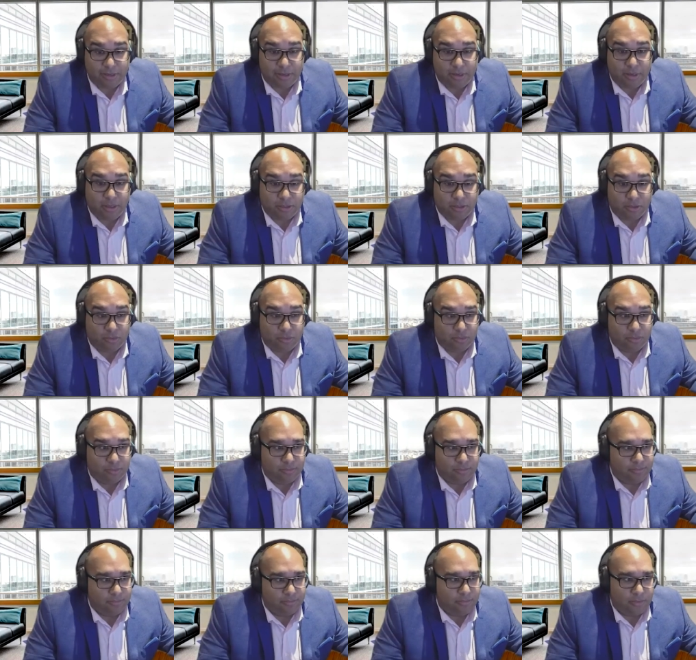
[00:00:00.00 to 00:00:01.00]
So
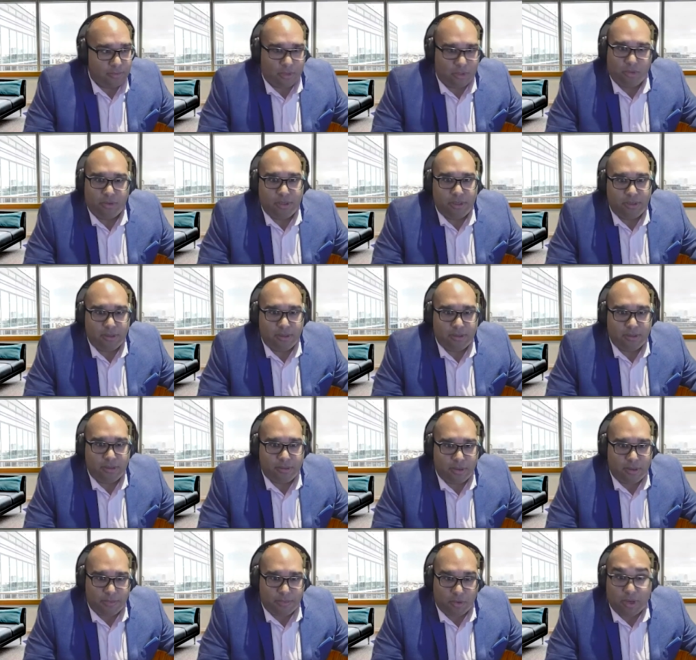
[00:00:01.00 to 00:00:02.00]
learning
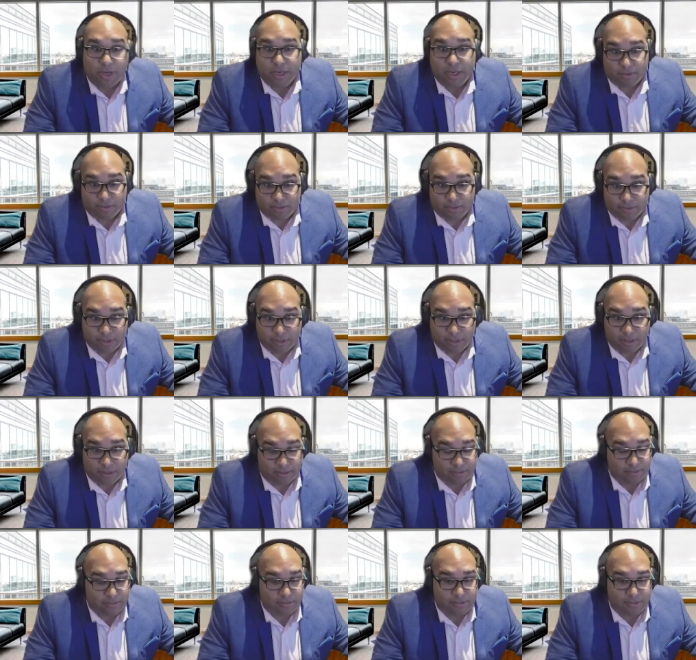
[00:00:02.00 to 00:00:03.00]
about ITIL
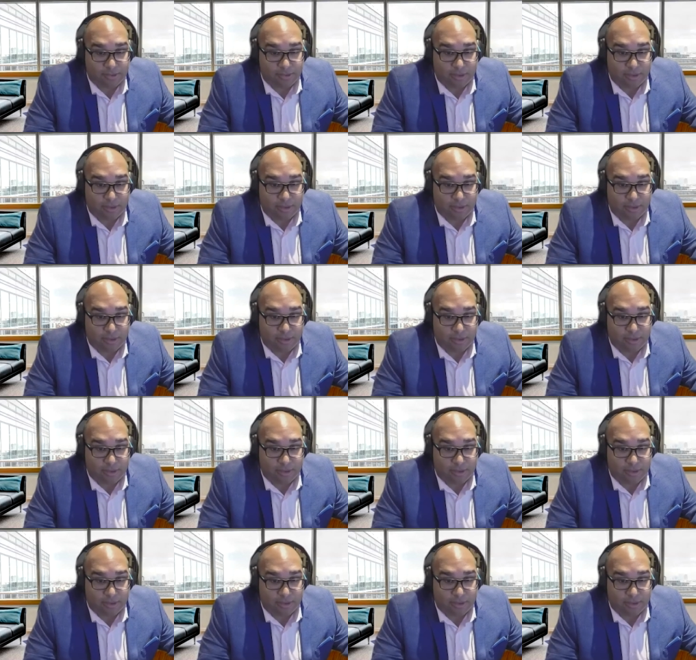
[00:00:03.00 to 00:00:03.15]
and